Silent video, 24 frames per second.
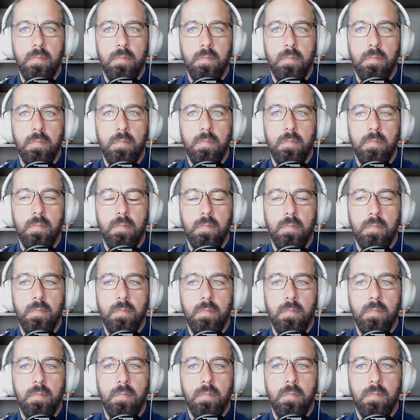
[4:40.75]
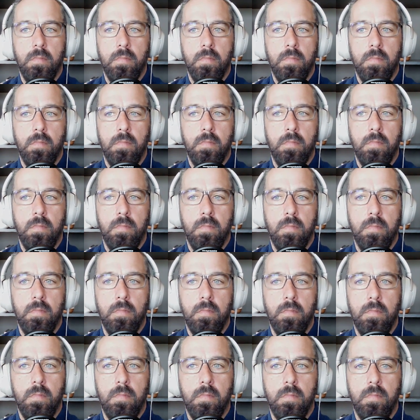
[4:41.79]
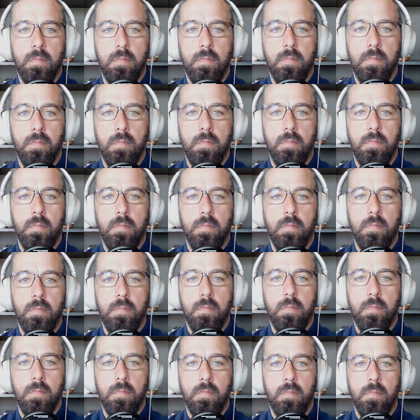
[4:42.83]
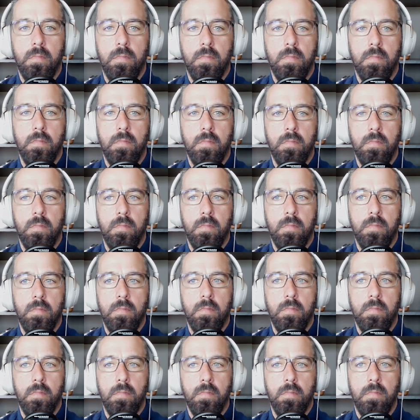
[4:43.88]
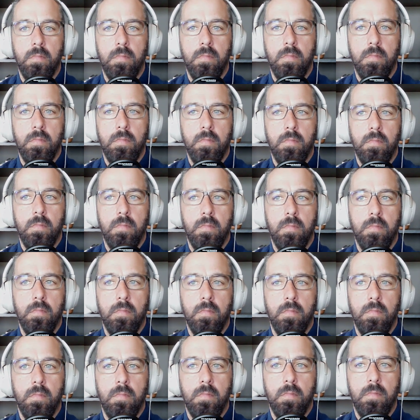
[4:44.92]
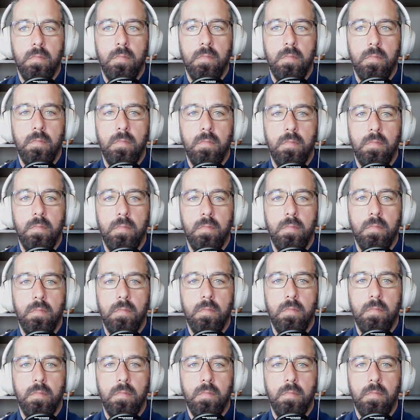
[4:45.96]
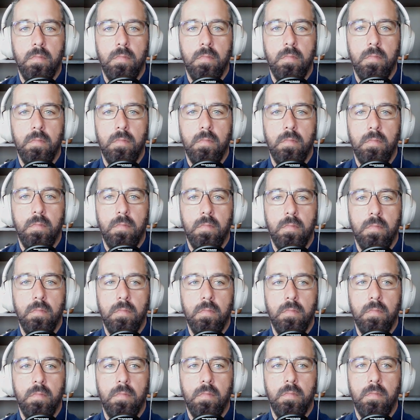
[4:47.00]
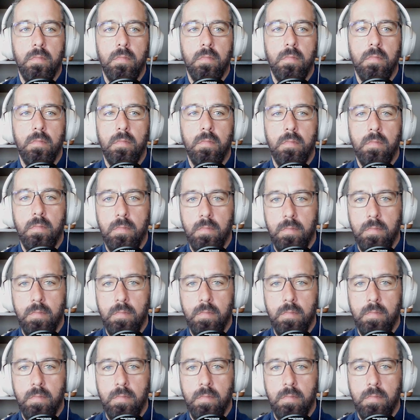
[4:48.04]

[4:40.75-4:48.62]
(silent)